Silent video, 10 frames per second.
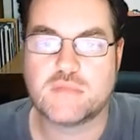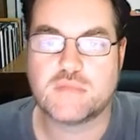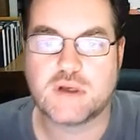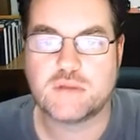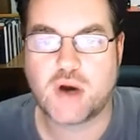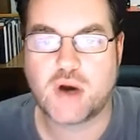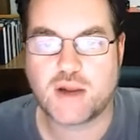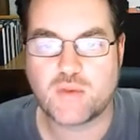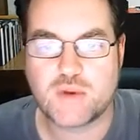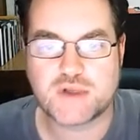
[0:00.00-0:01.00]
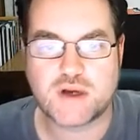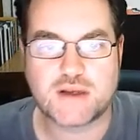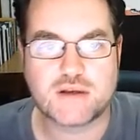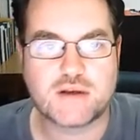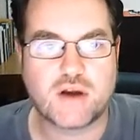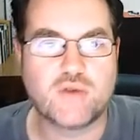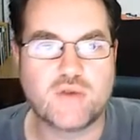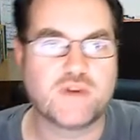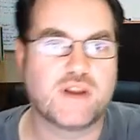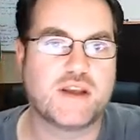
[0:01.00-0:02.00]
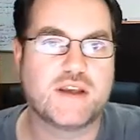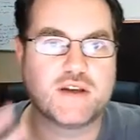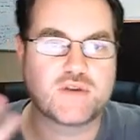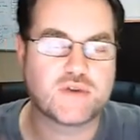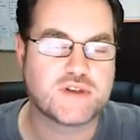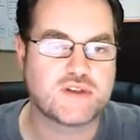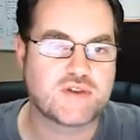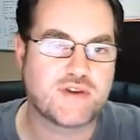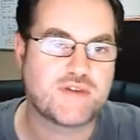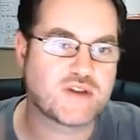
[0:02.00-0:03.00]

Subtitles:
Buying a website, hopefully increasing traffic to it,